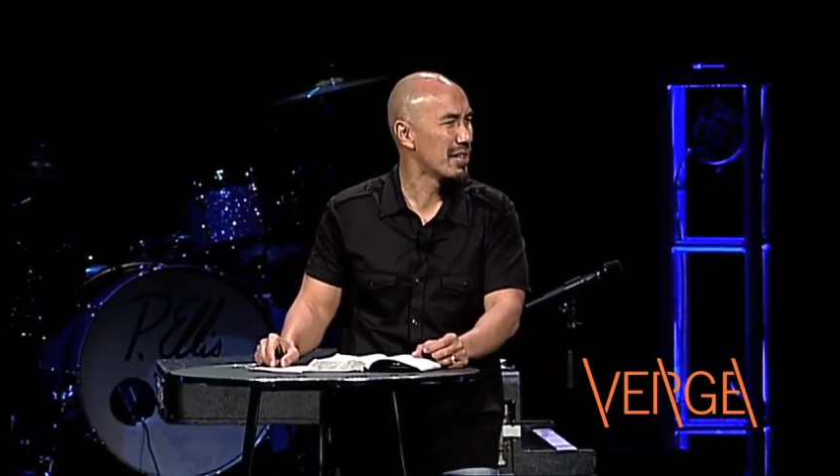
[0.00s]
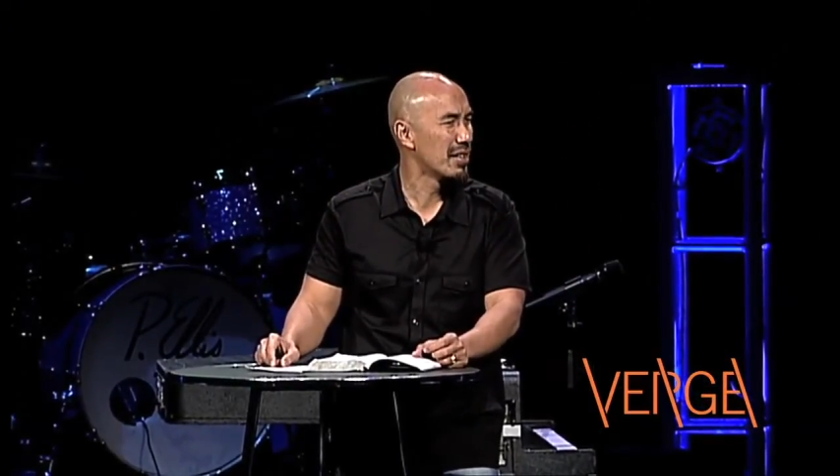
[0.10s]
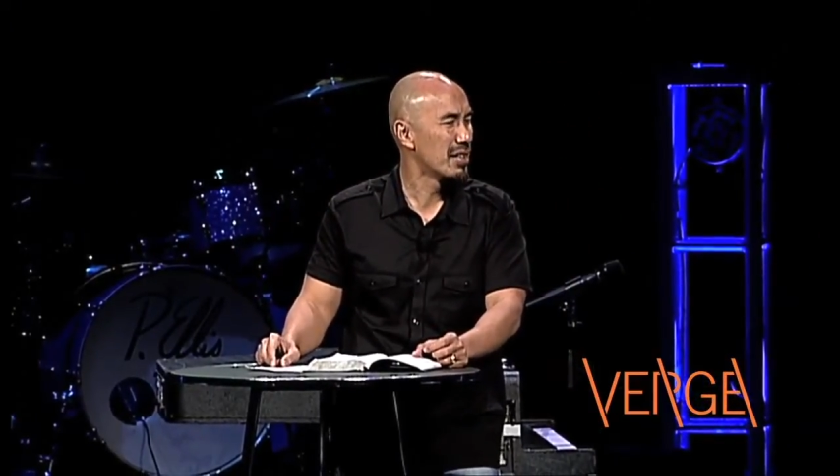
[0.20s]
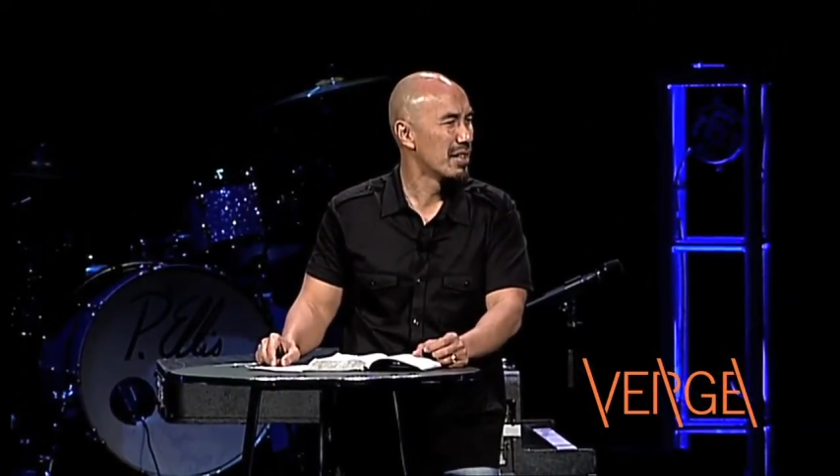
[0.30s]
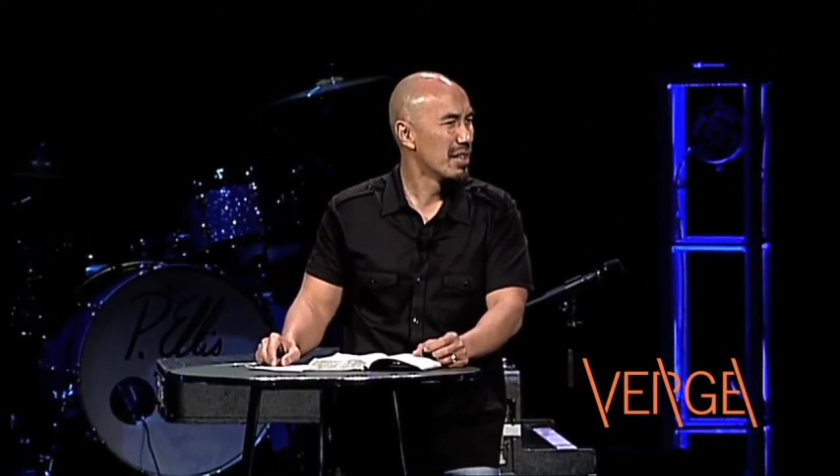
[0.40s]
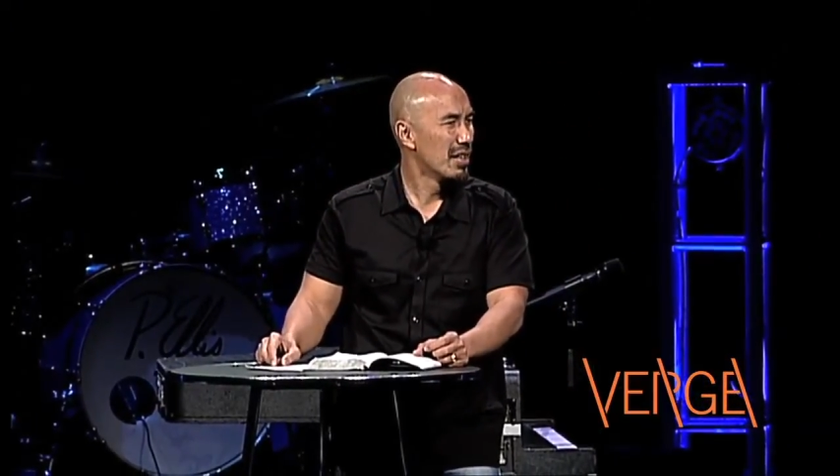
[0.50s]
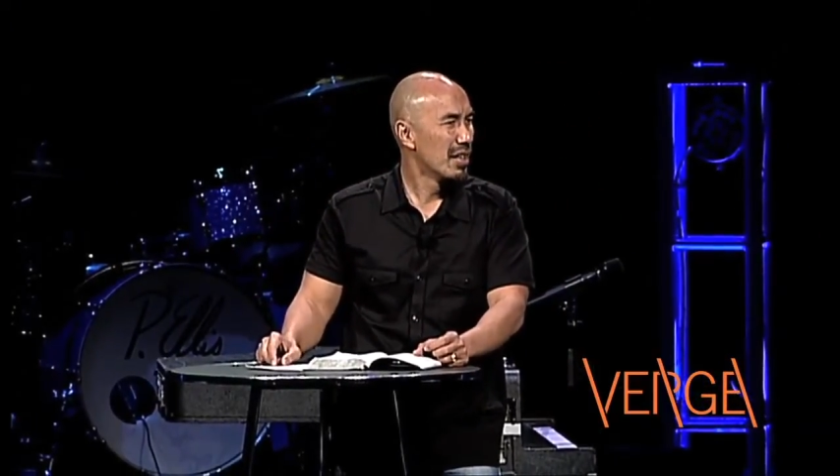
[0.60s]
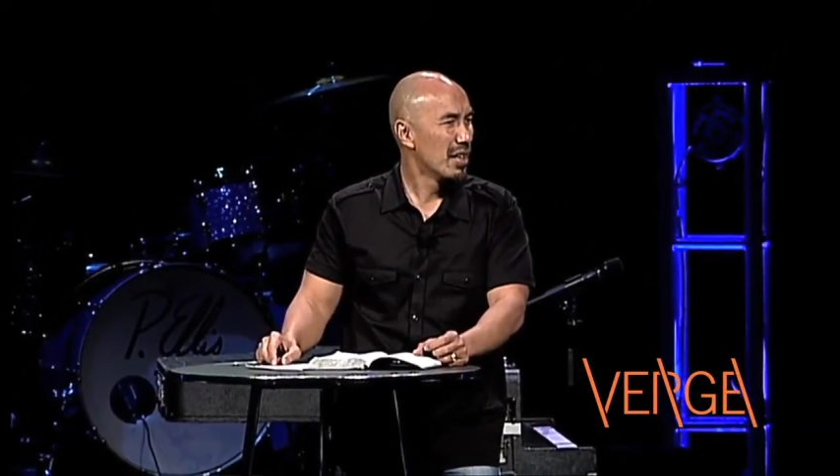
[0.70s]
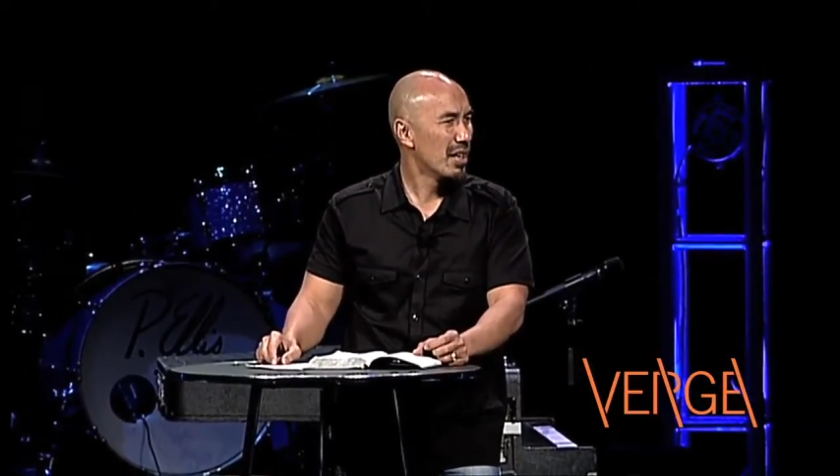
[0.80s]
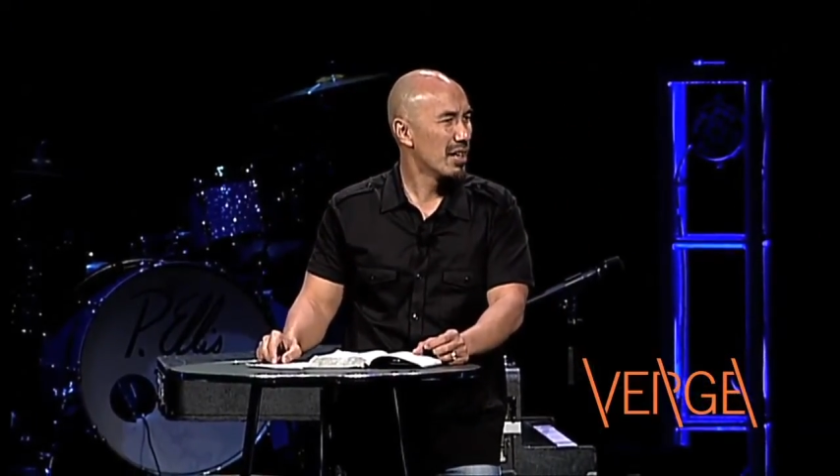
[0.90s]
and,
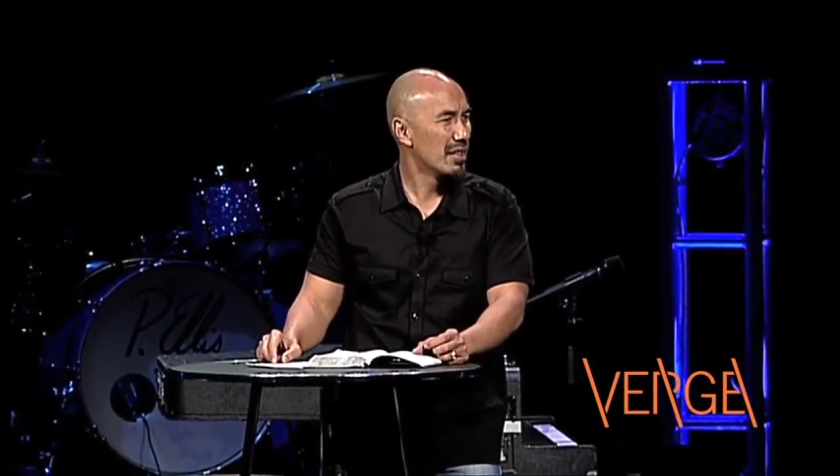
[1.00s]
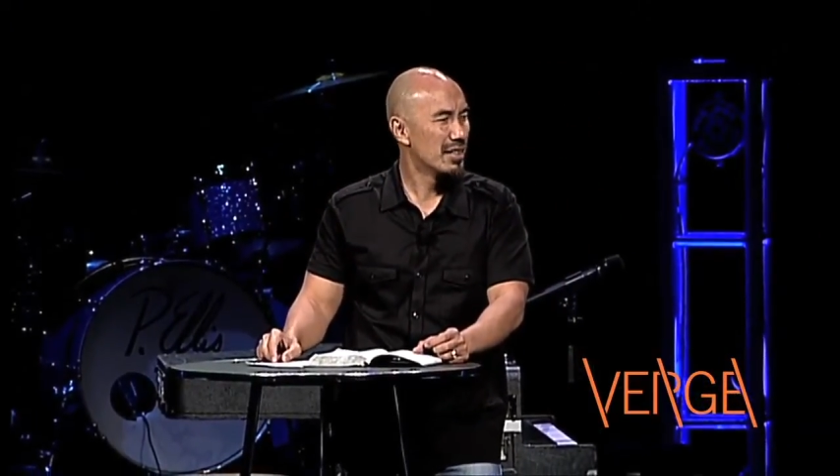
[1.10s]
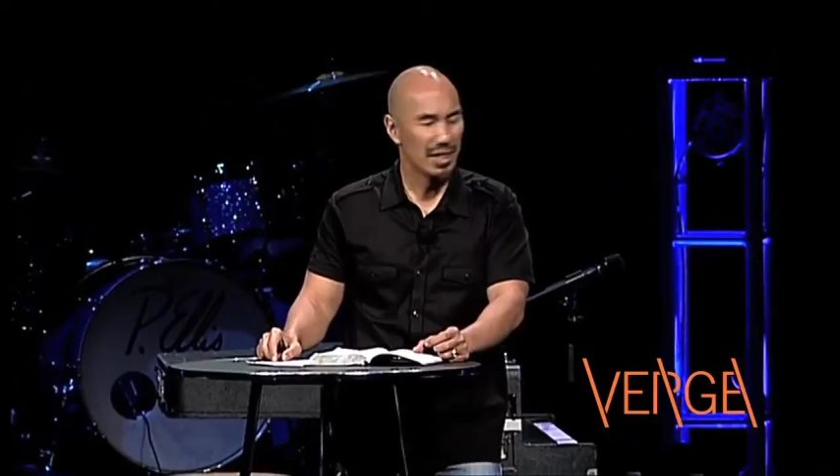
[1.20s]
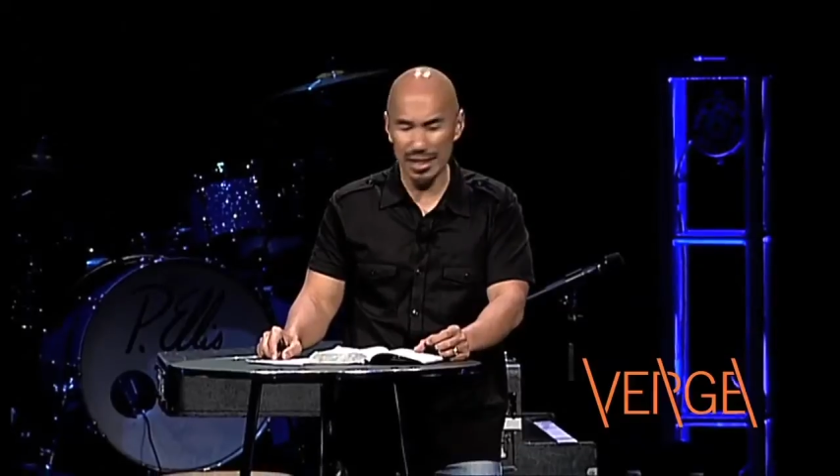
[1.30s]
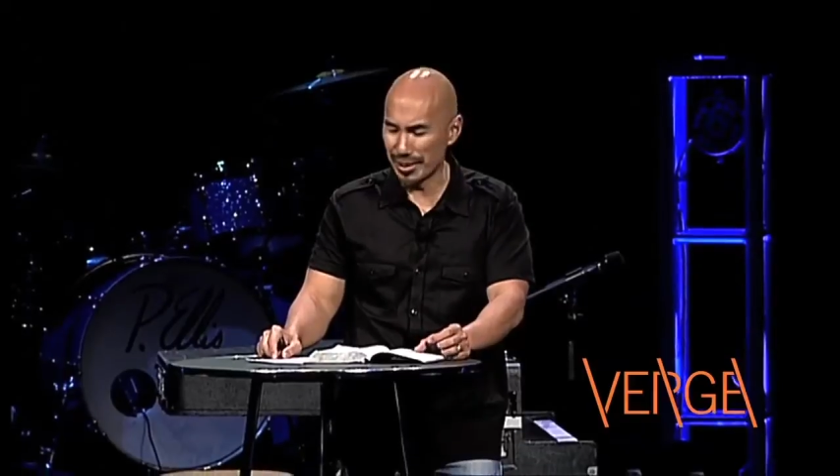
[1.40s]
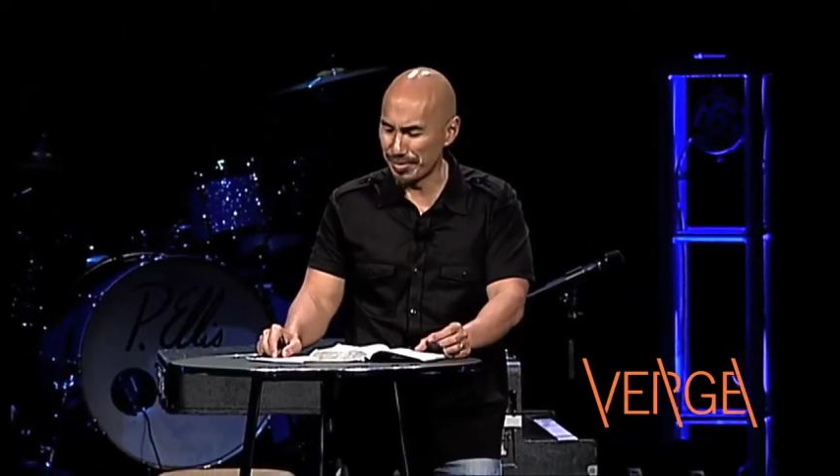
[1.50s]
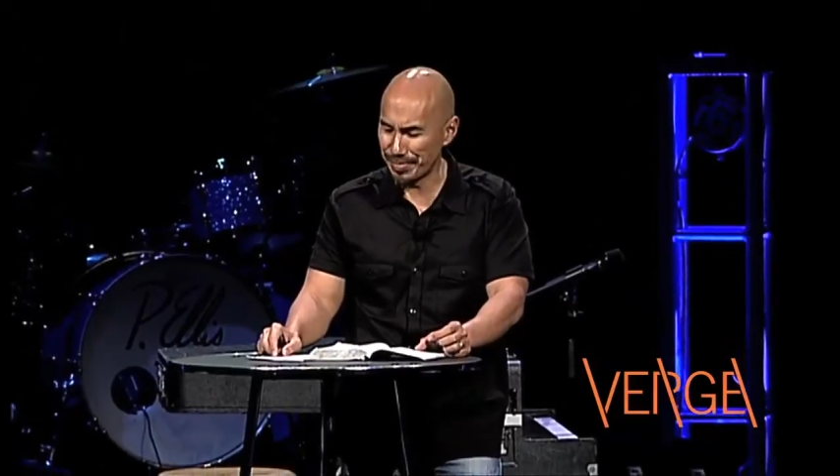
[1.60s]
and, uh,